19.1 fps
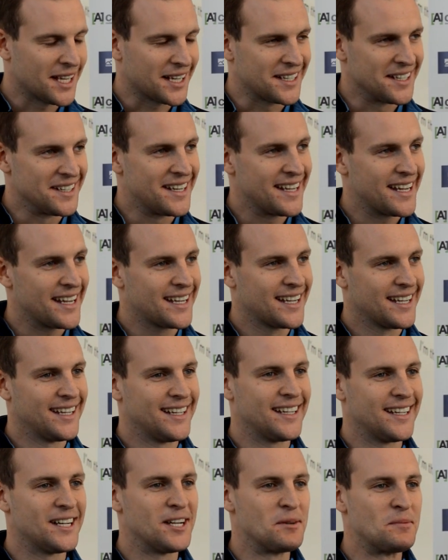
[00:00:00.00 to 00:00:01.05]
second dig,
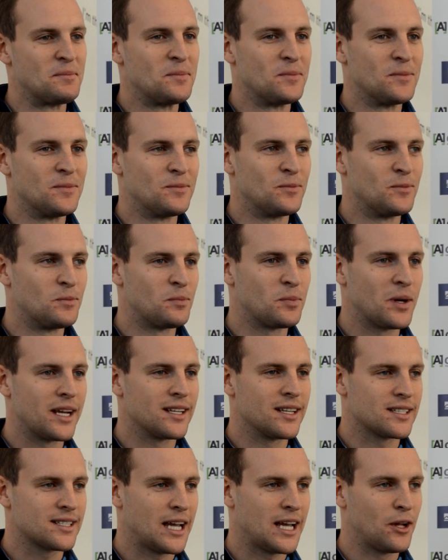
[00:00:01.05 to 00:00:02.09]
um,
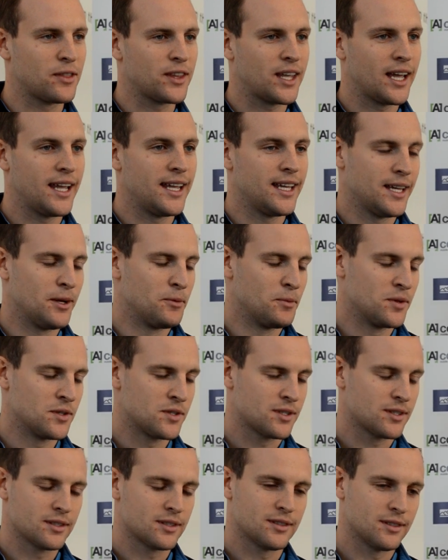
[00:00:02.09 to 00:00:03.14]
played at Southgate, it
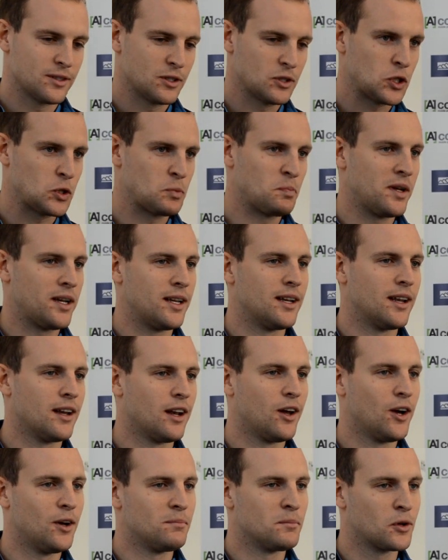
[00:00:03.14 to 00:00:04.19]
was spinning a
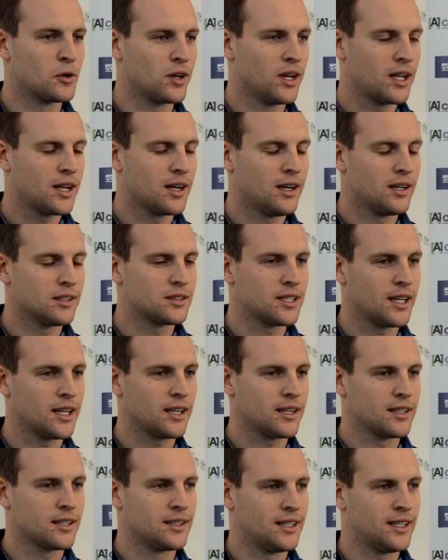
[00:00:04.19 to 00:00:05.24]
lot. Murali
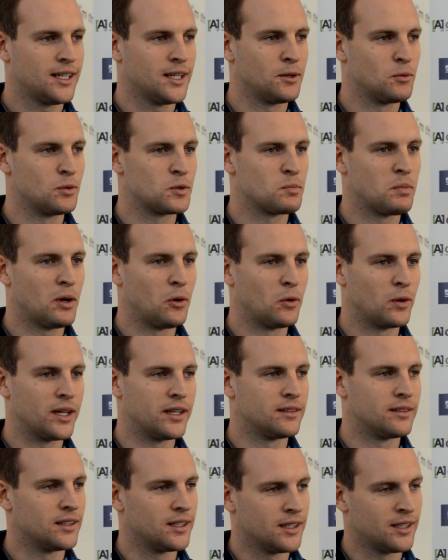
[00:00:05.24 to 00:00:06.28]
Kartik uh, was
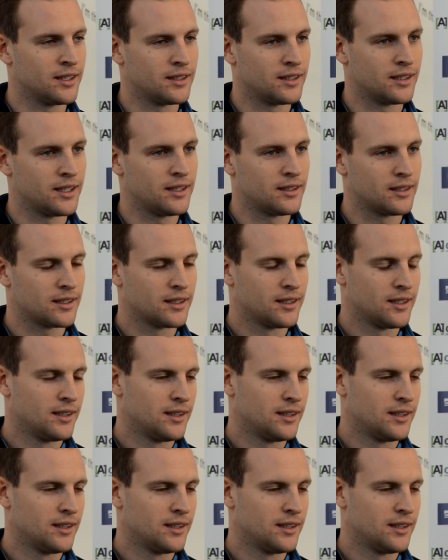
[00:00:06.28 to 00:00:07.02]
bowling, and